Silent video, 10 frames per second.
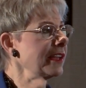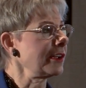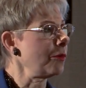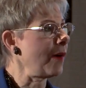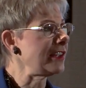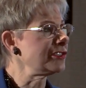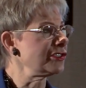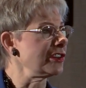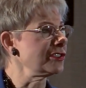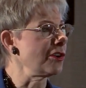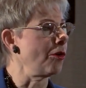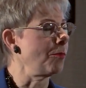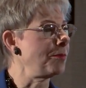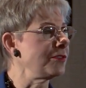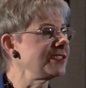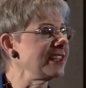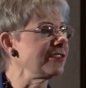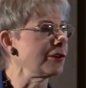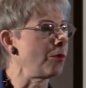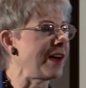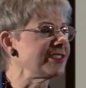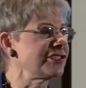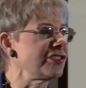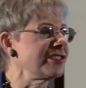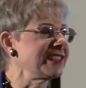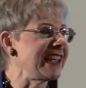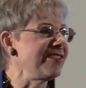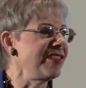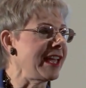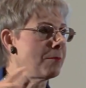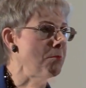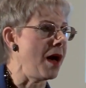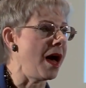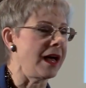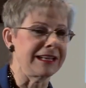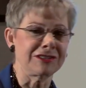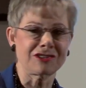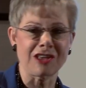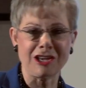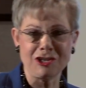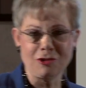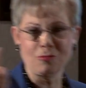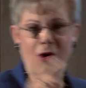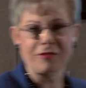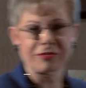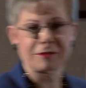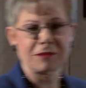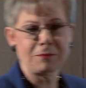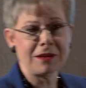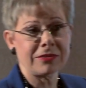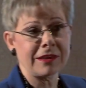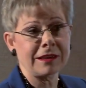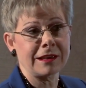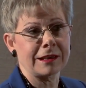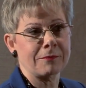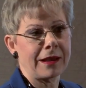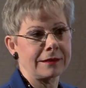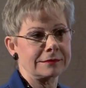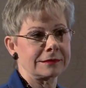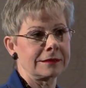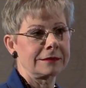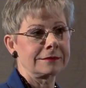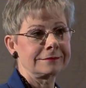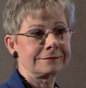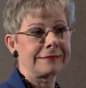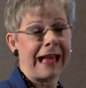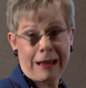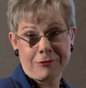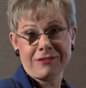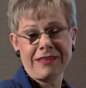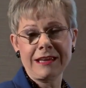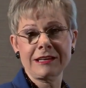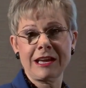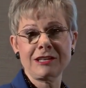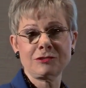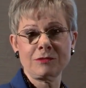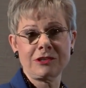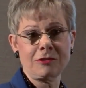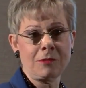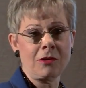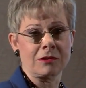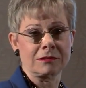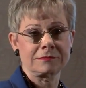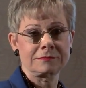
their questions or putting the questions in their minds that you want them to be thinking about. How can they engage with you more?